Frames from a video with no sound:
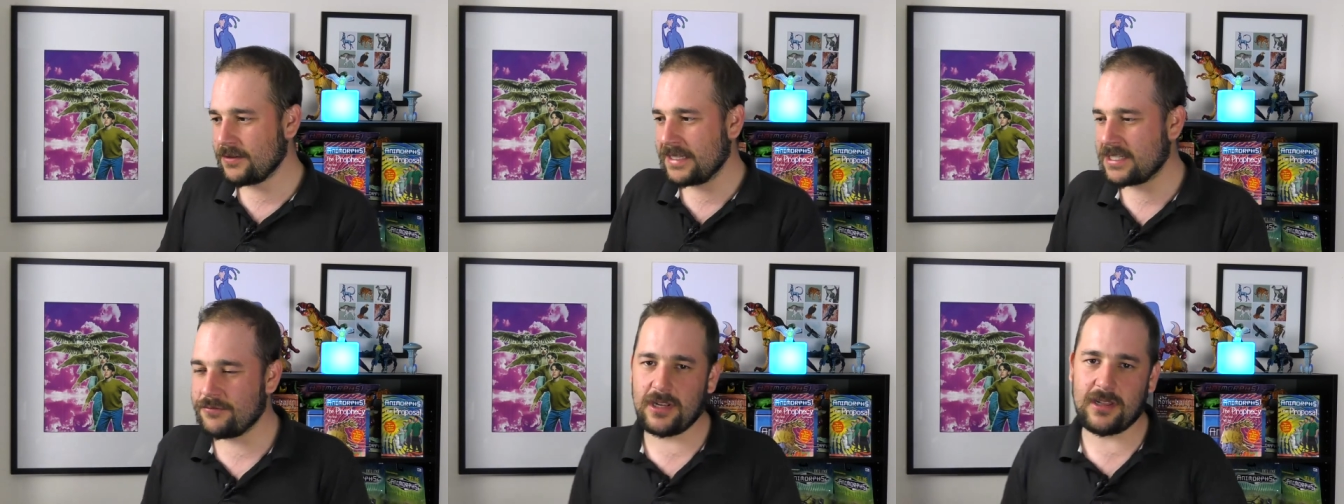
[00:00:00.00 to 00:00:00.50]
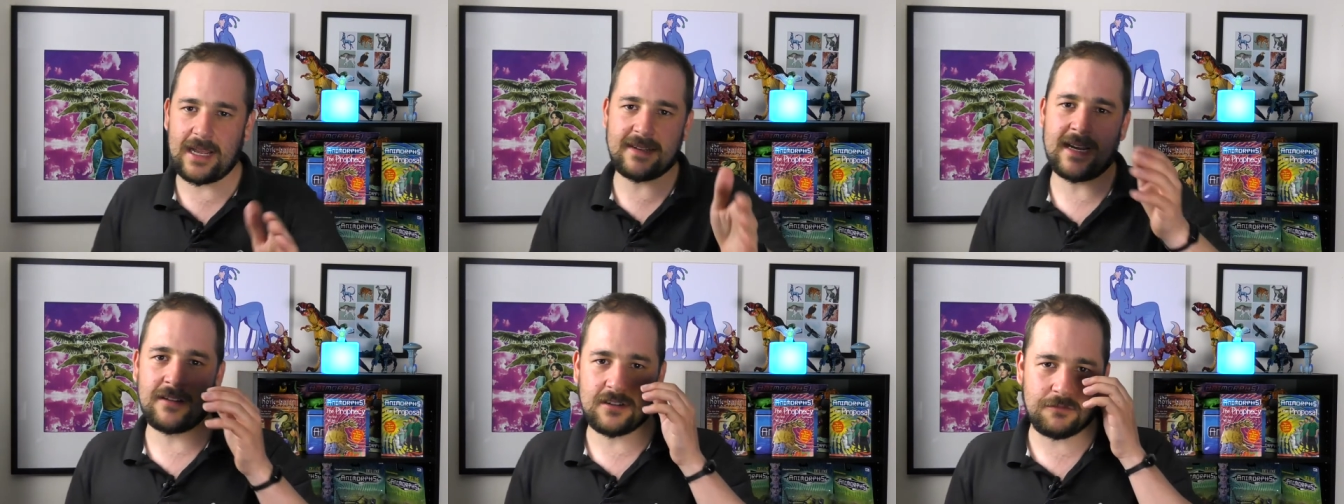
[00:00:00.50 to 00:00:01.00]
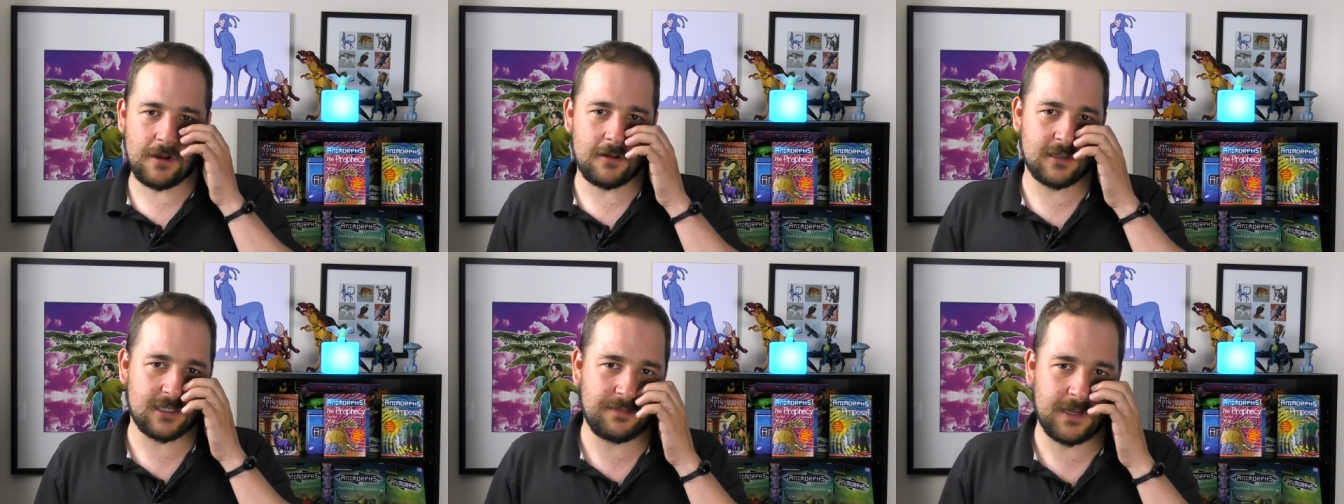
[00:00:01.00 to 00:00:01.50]
And it's a real letdown as well,
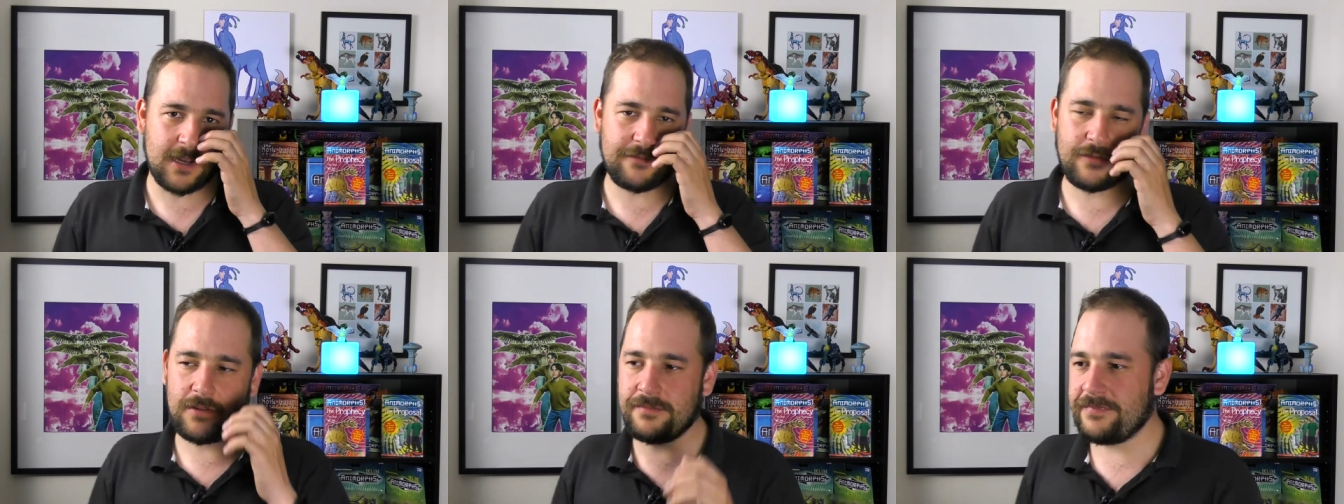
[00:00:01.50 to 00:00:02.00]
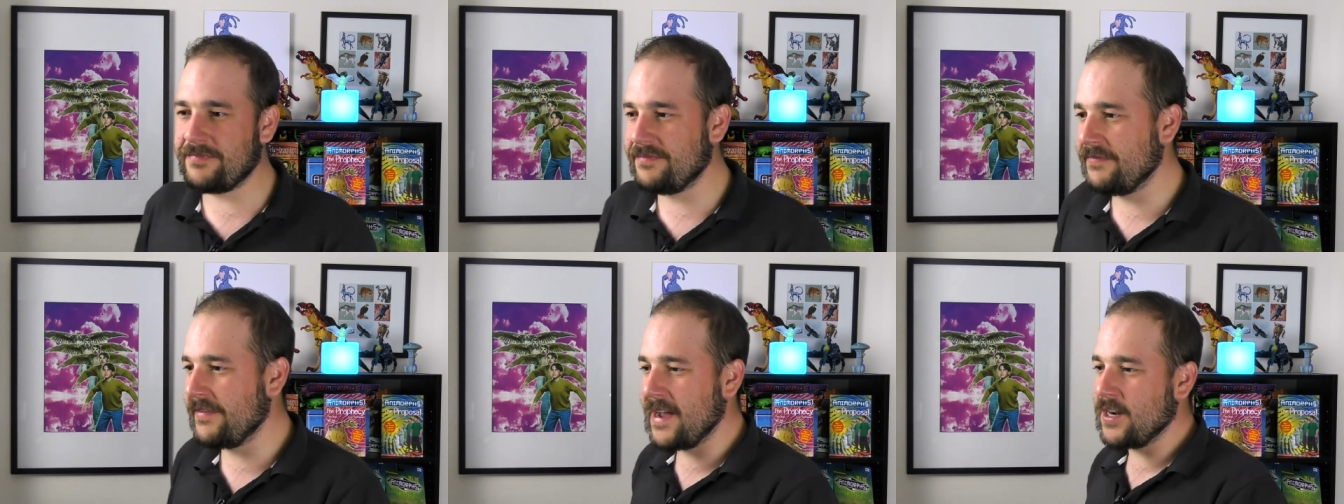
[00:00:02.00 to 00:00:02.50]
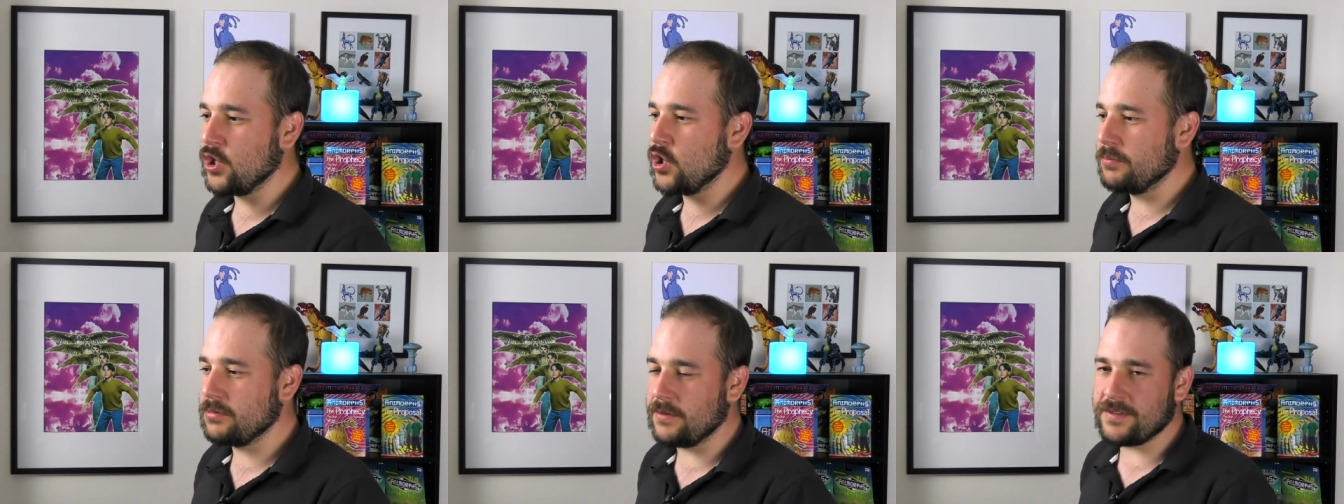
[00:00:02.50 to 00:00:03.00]
because apart from that and a
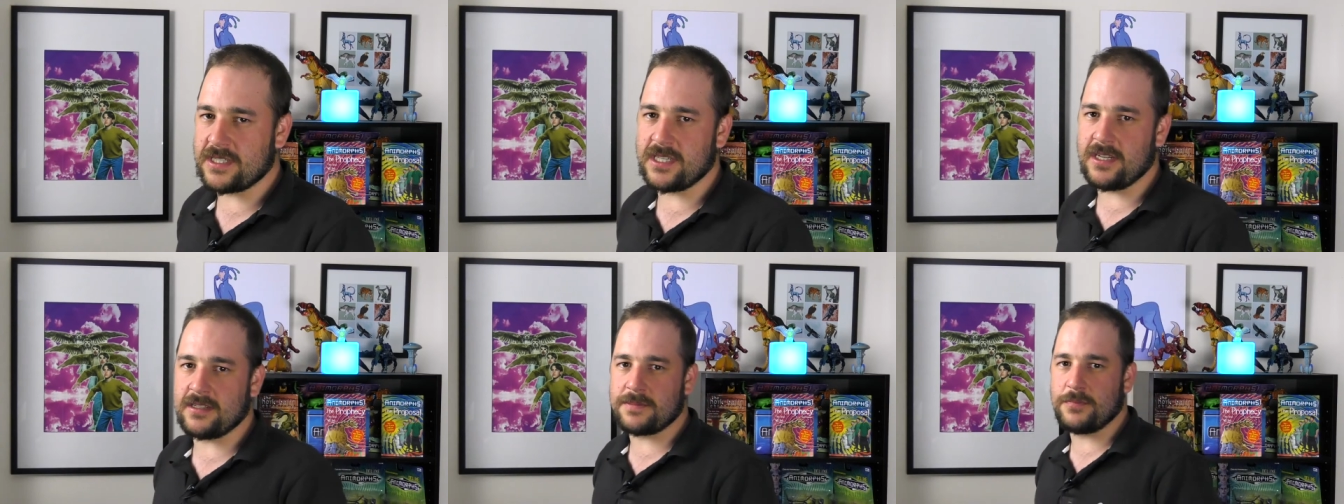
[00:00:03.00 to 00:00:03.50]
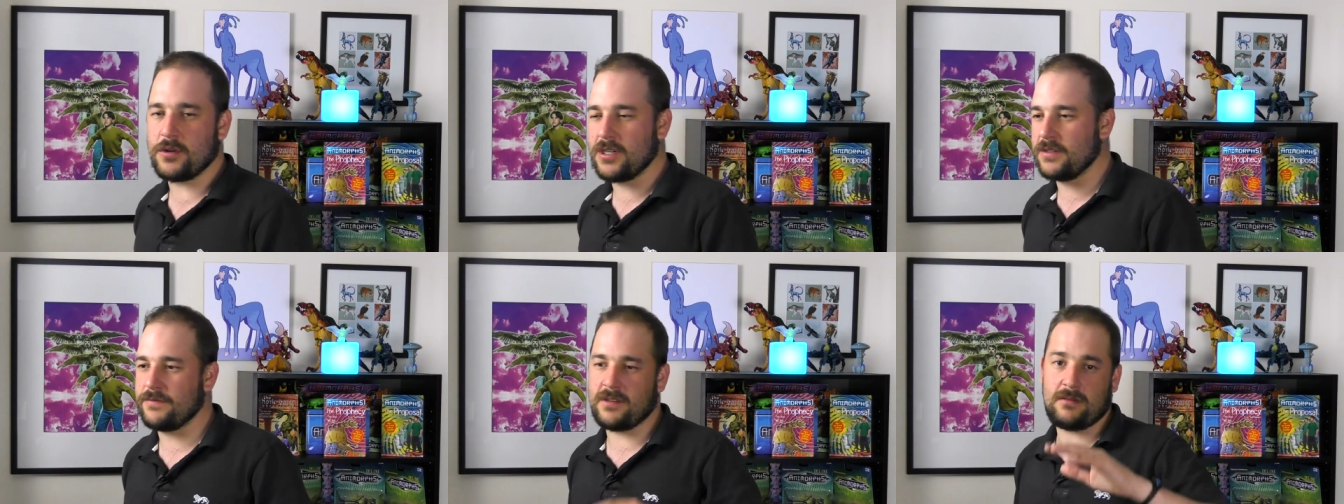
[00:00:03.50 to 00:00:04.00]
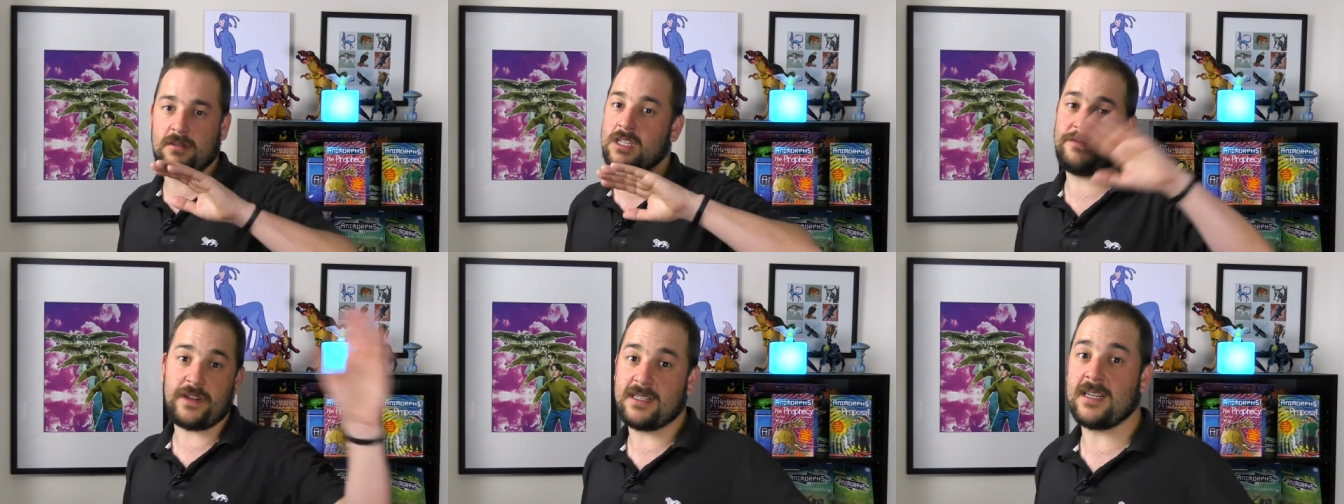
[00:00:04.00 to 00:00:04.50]
couple other scenes, this book is fan it's
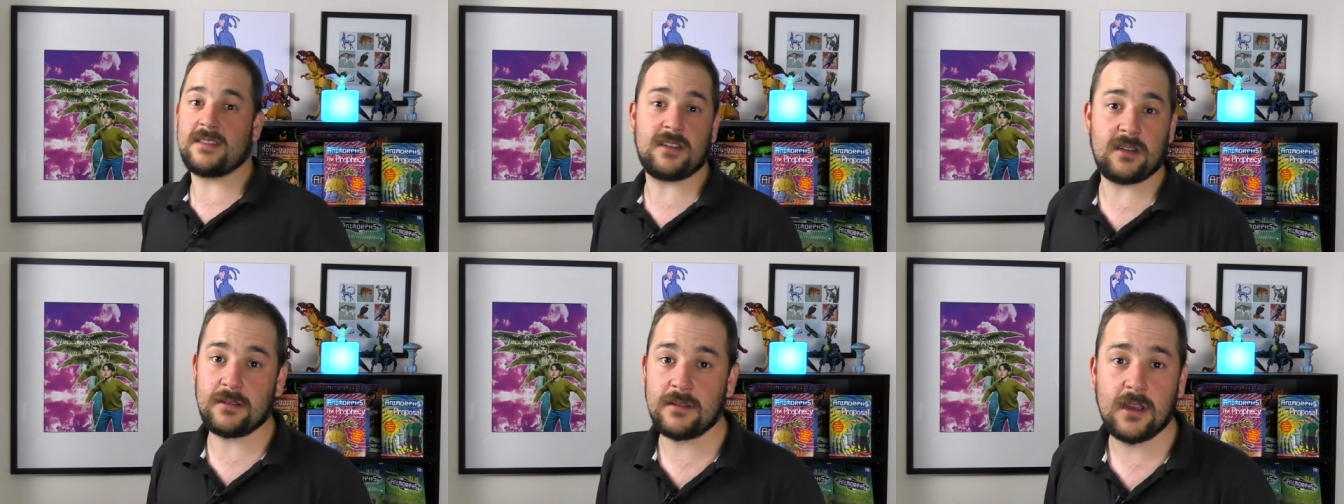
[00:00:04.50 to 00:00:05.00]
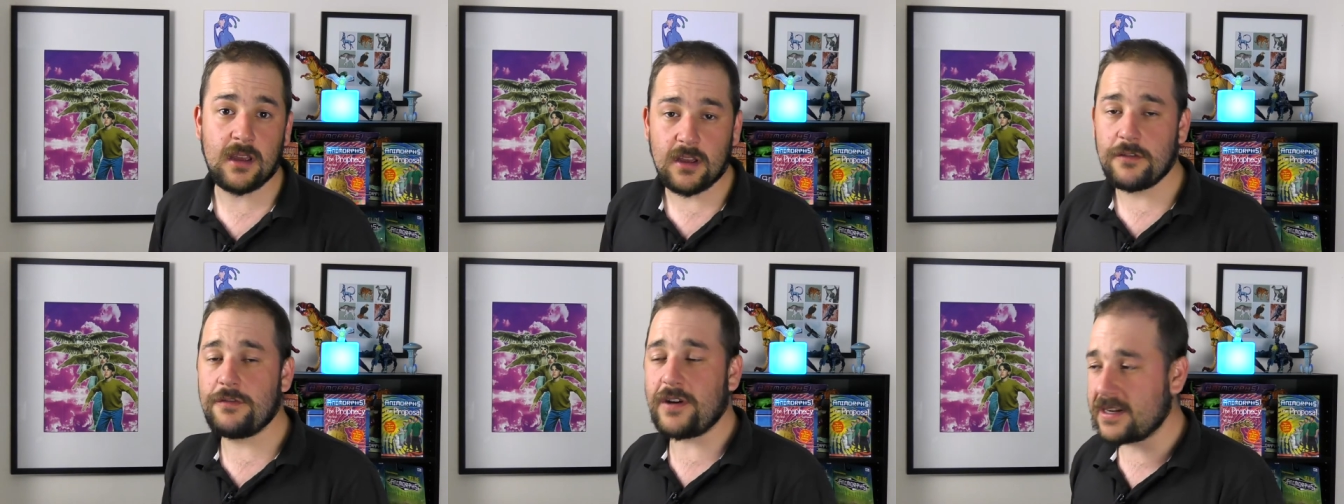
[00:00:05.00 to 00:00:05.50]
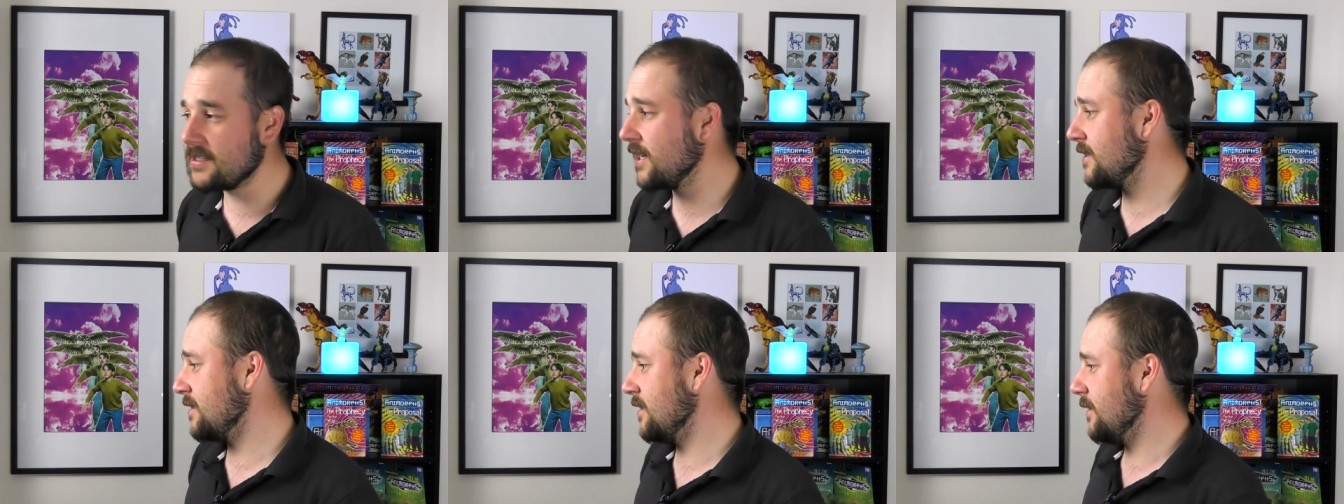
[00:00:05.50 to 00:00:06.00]
fantastic.
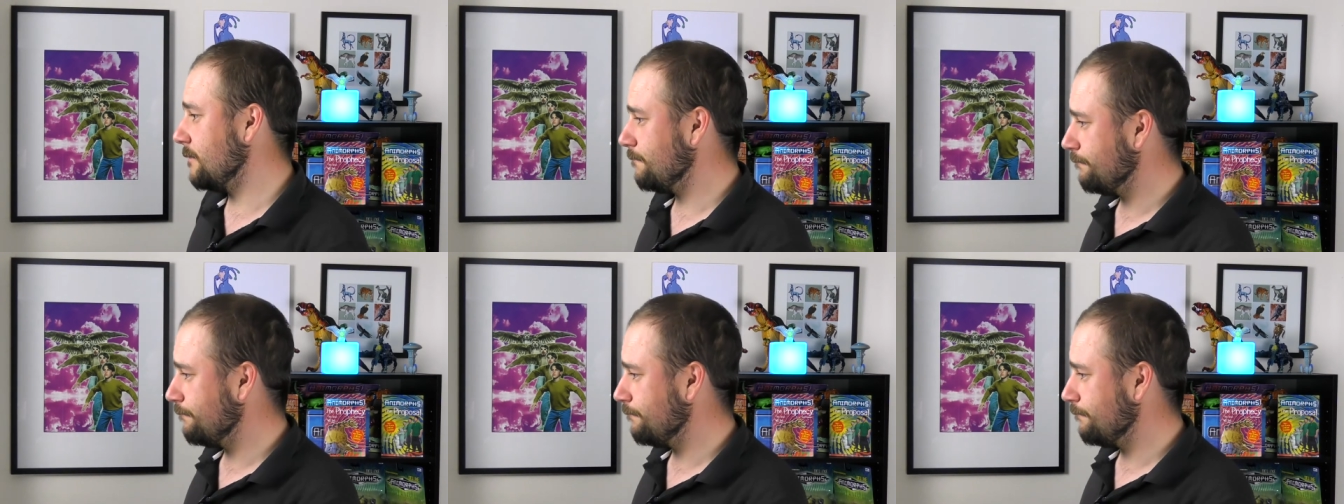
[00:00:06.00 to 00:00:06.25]
Fantastic.